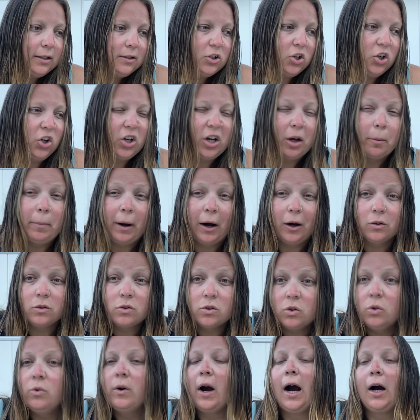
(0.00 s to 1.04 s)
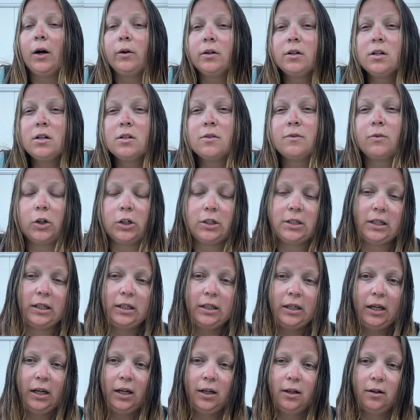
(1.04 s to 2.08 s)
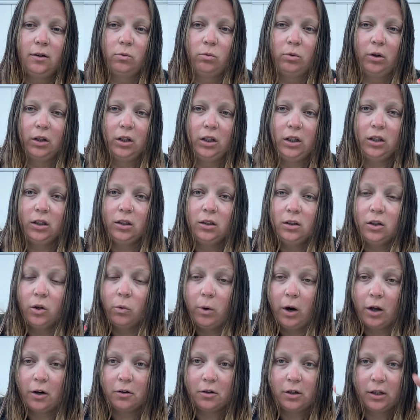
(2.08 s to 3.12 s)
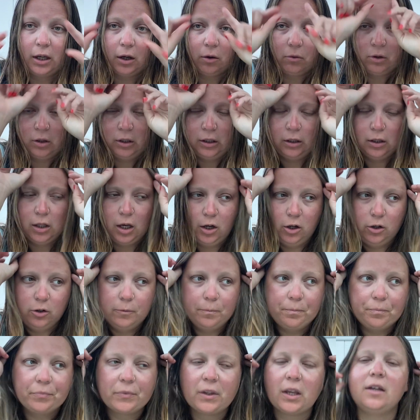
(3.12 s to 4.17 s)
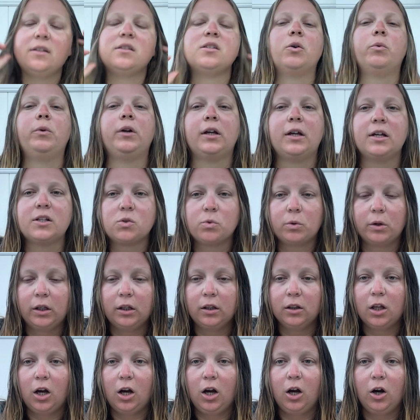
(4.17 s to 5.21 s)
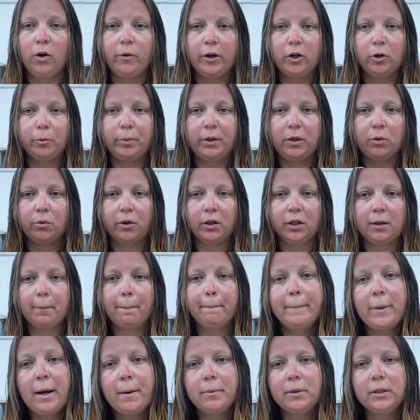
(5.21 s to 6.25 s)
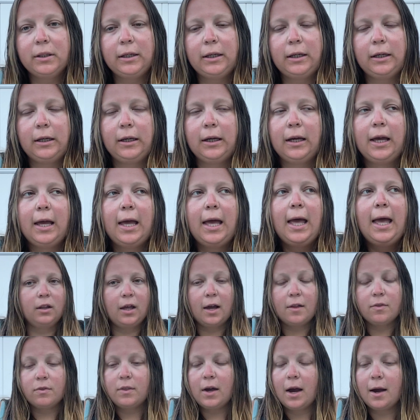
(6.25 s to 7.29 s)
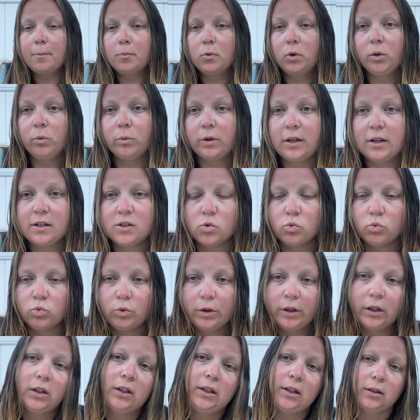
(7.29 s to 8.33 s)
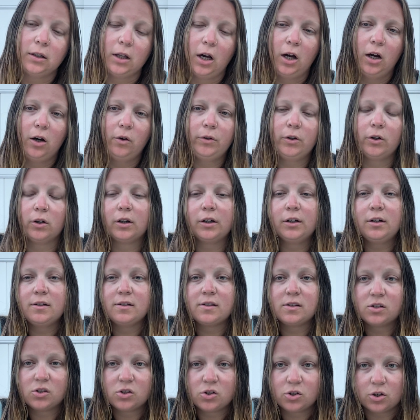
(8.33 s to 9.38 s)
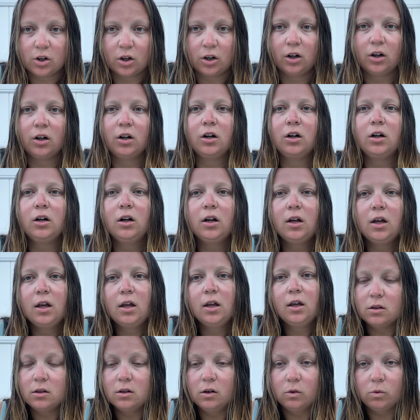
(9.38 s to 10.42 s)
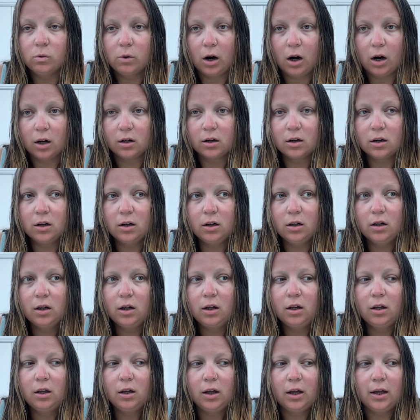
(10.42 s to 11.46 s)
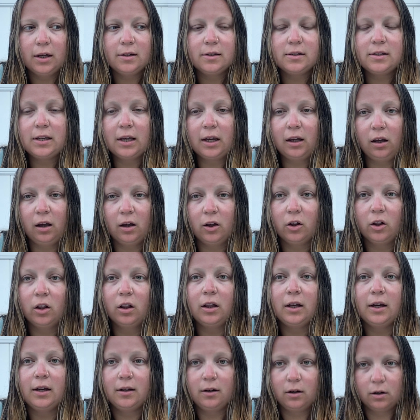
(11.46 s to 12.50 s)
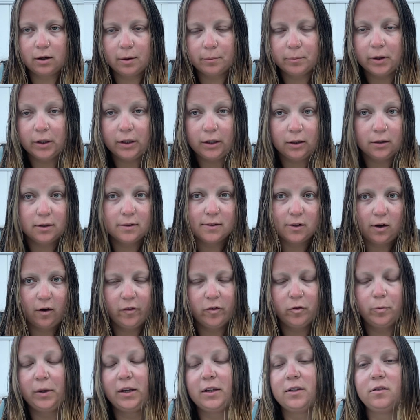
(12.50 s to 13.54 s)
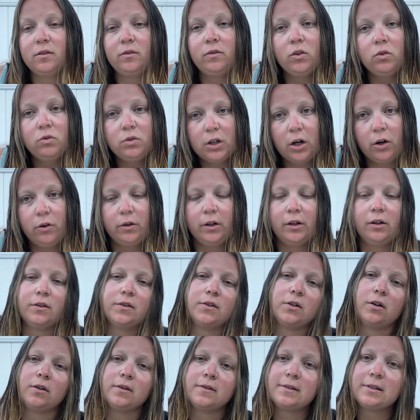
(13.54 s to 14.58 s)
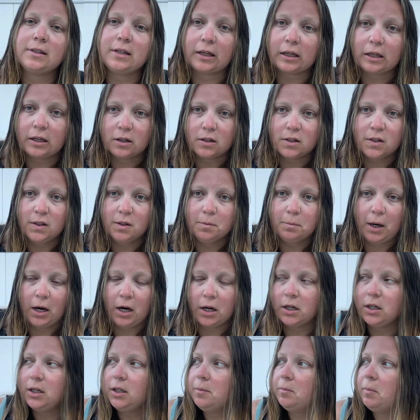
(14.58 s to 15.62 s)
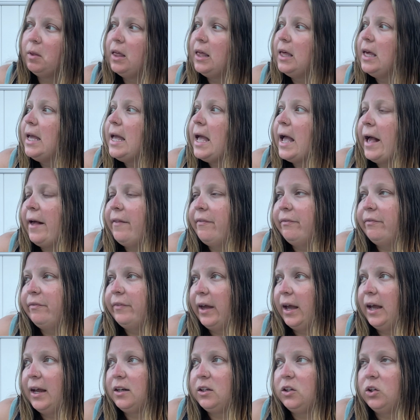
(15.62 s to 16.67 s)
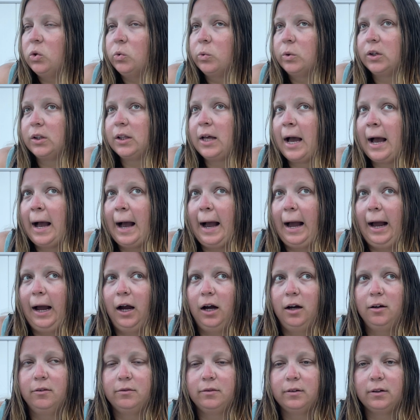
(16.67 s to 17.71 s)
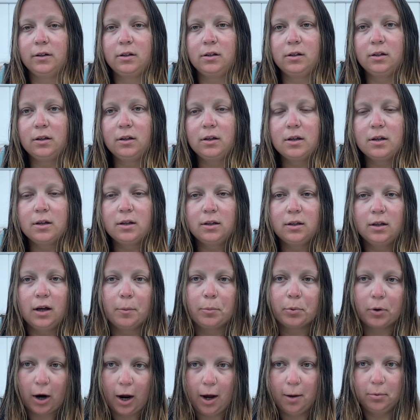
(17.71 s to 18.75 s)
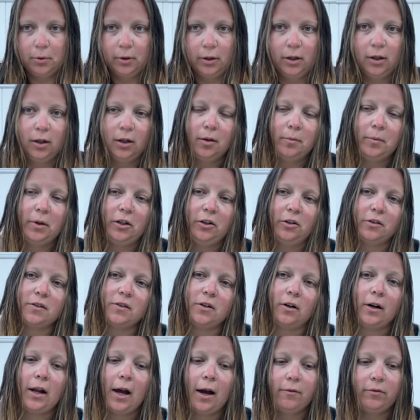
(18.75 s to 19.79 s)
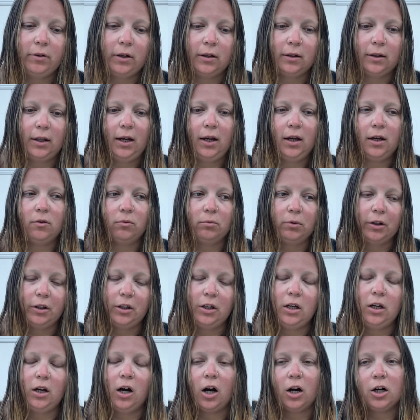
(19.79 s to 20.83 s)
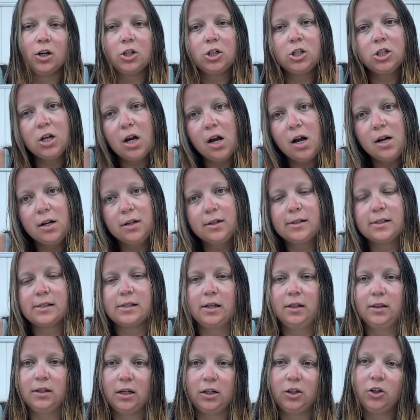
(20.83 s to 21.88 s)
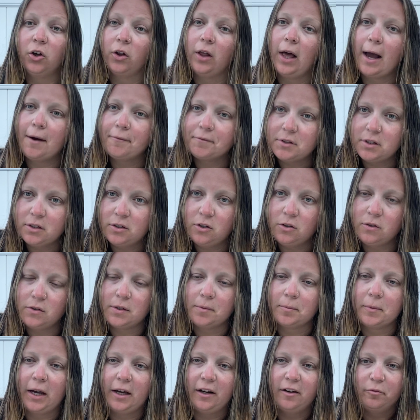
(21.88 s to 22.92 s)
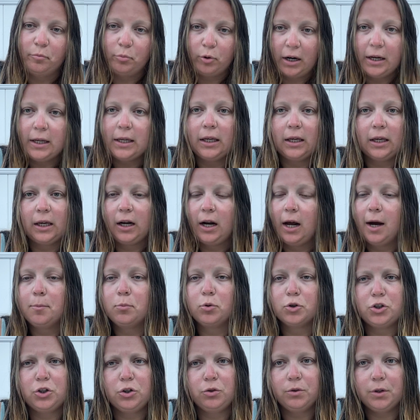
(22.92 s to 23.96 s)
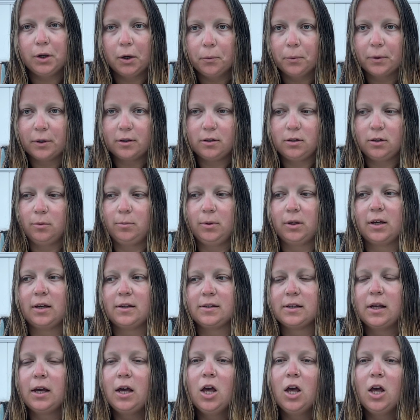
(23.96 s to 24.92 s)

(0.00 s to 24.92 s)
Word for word: took about two hours for it to get really, the water to get really low. And so when it gets really low, it'll be really bubbly. At that point when it's really low, you're gonna stir the water until it completely dissolves because if you don't it'll start sticking to the bottom and then you will have a problem and you'll start having like really hard chunks and then you'll have to do some kind of breaking it up which you don't want to do because